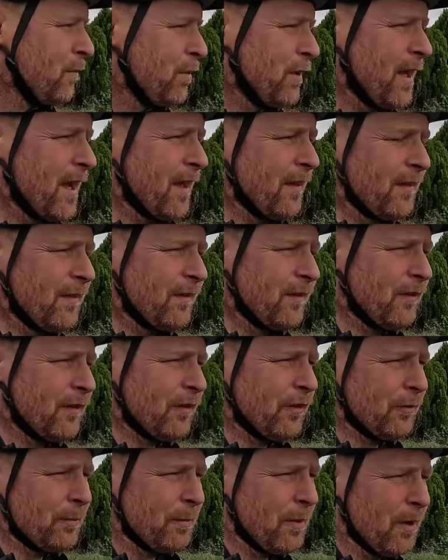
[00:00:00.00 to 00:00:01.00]
But yeah, this is
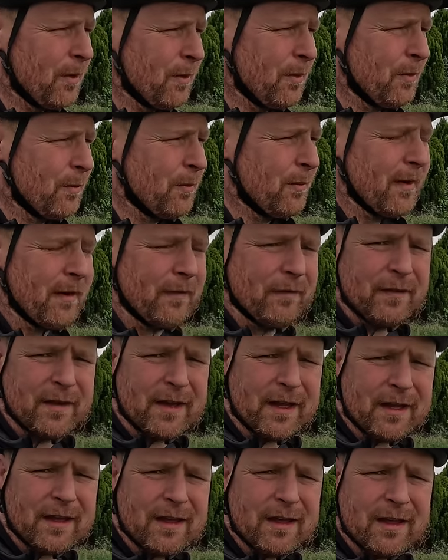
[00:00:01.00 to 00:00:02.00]
a spot where I
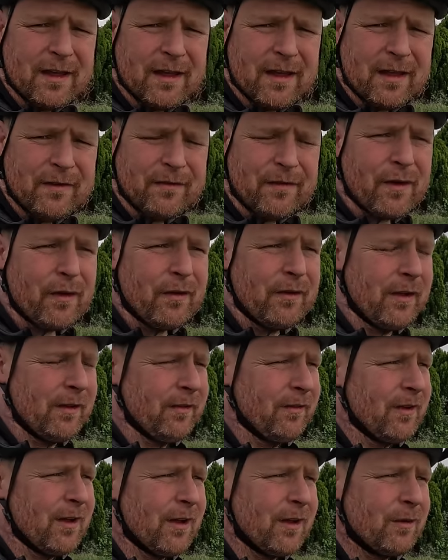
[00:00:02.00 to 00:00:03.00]
think, if all
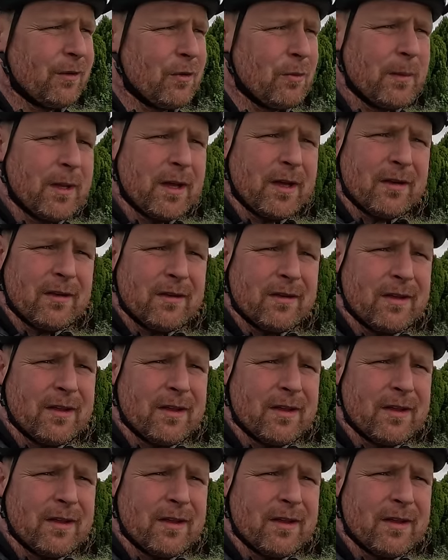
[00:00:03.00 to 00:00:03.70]
necessary, I can come here.